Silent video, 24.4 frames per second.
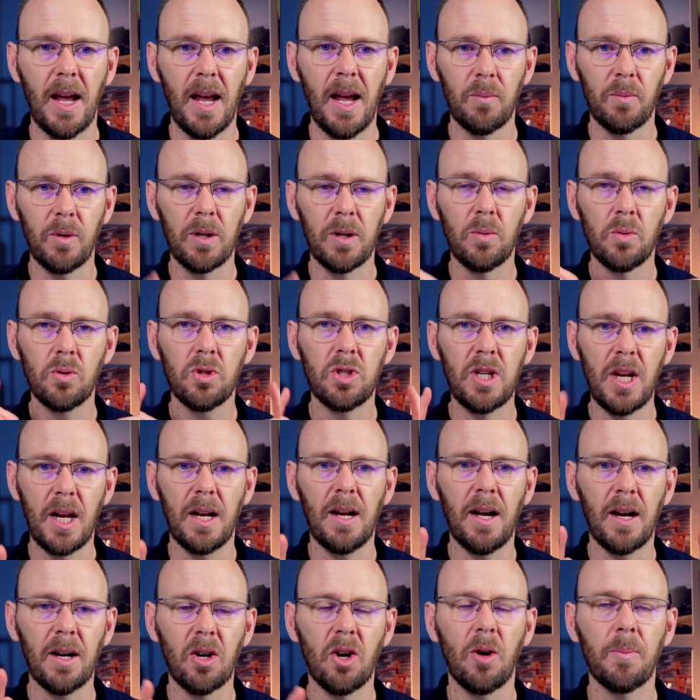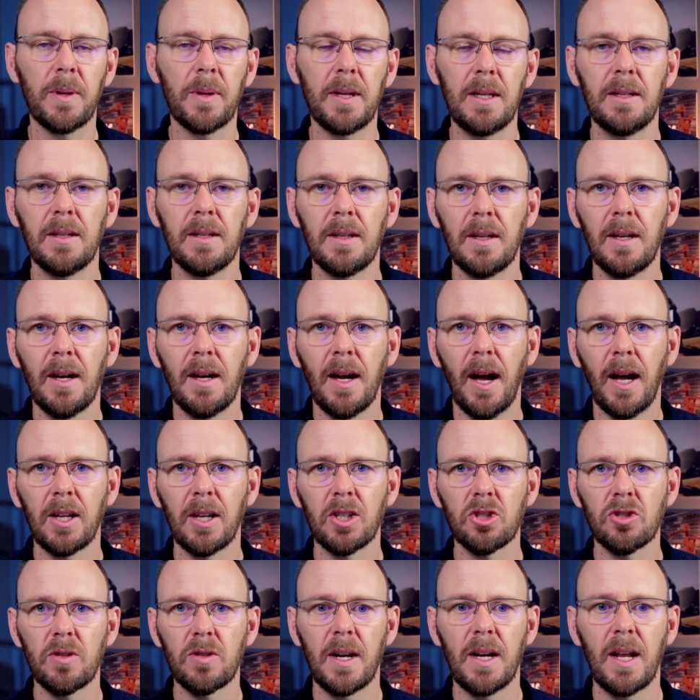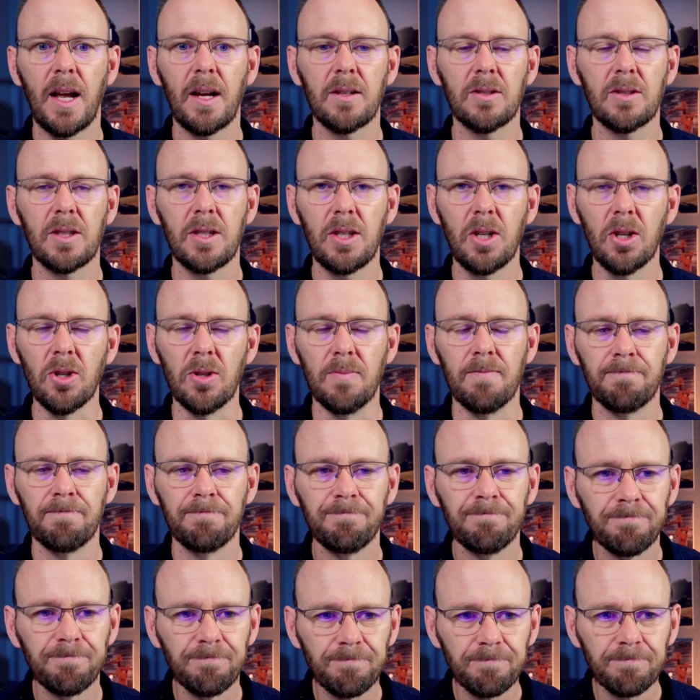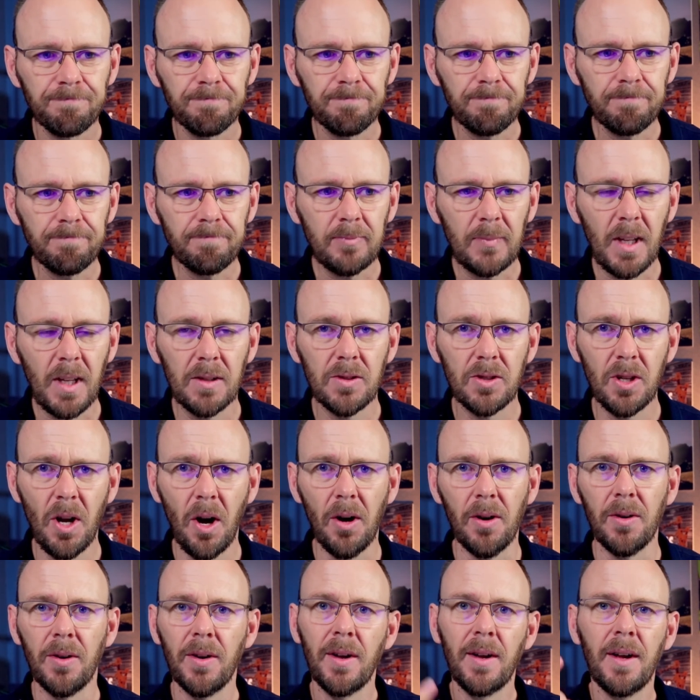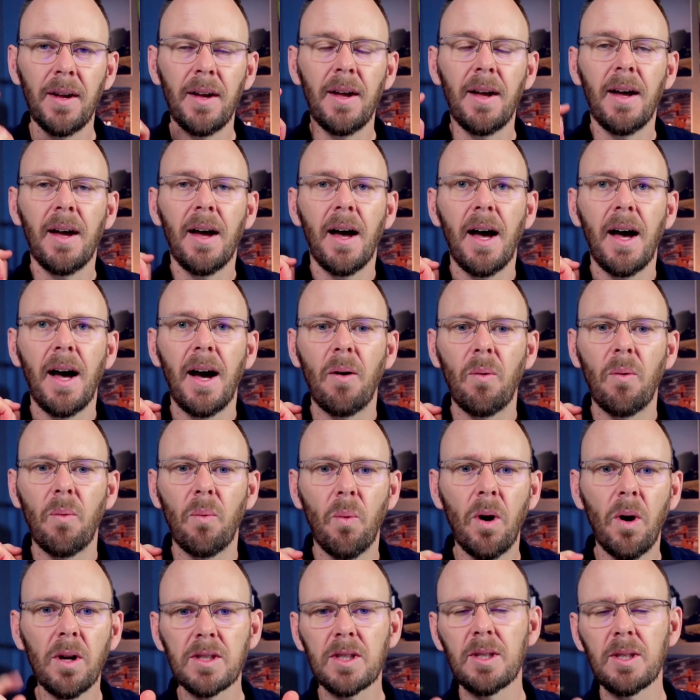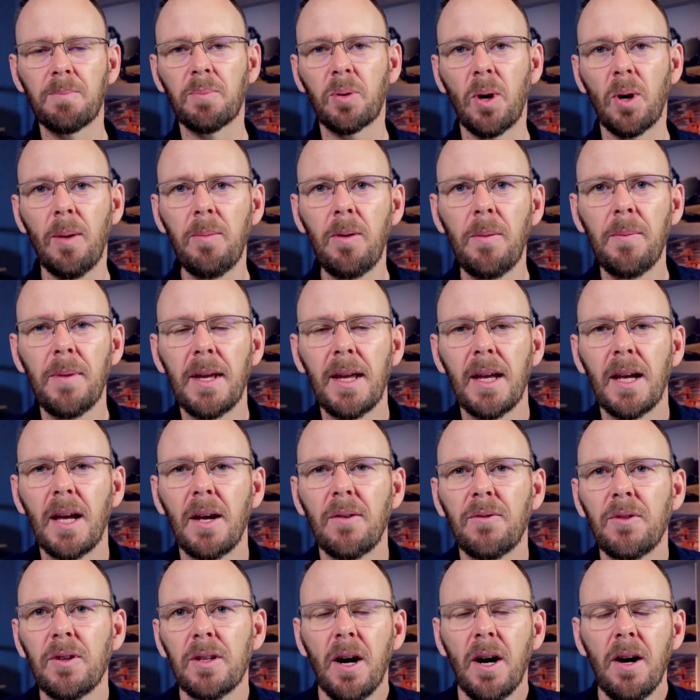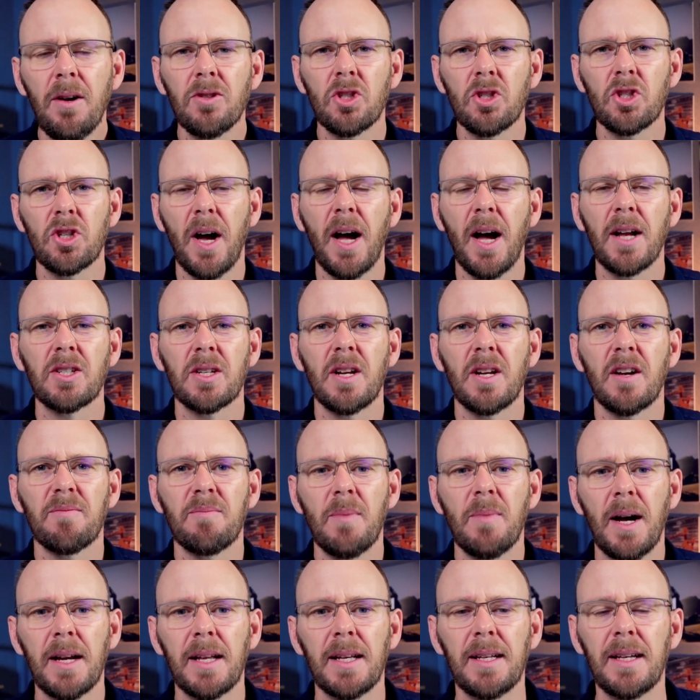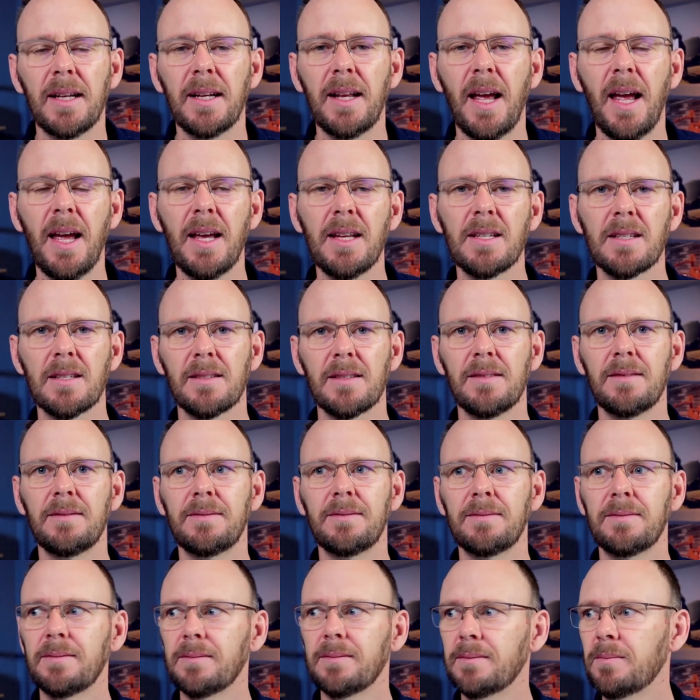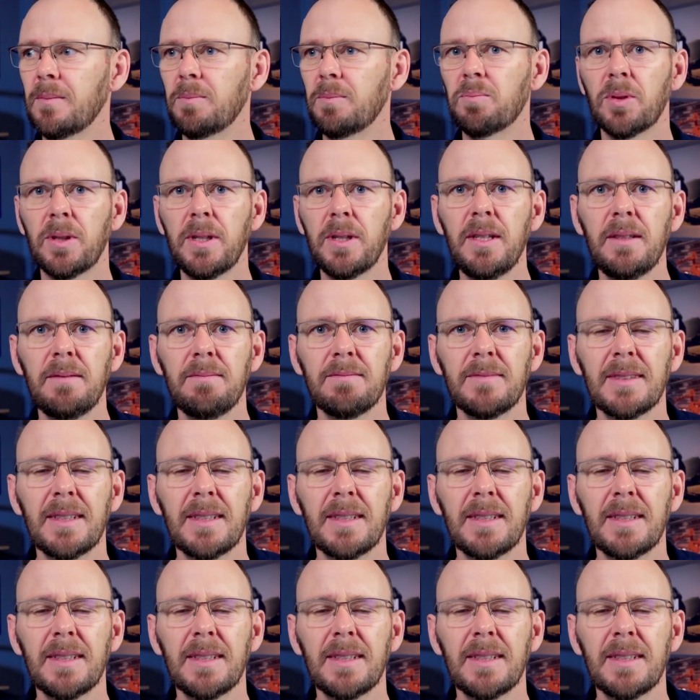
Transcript: and we will jet a copy straight out to you. So, what's the problem here? If you don't charge enough money, it has pretty